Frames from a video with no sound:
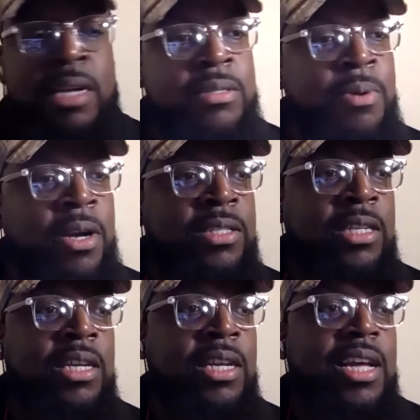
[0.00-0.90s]
Audrey
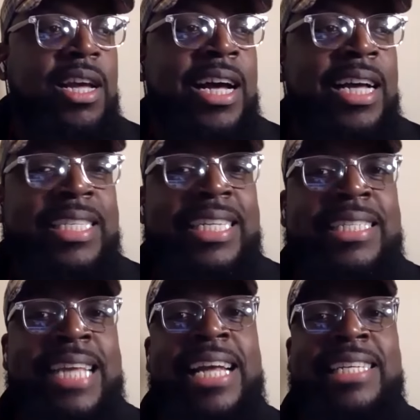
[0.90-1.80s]
Person. Uh,
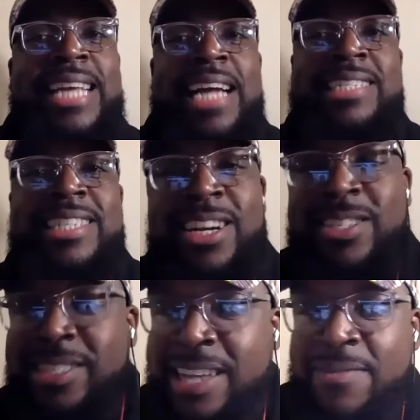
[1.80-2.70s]
today is actually
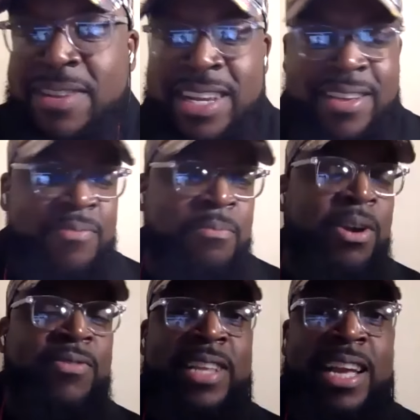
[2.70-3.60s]
her 70th
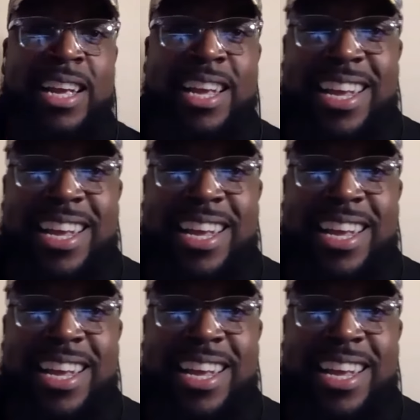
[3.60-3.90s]
birthday.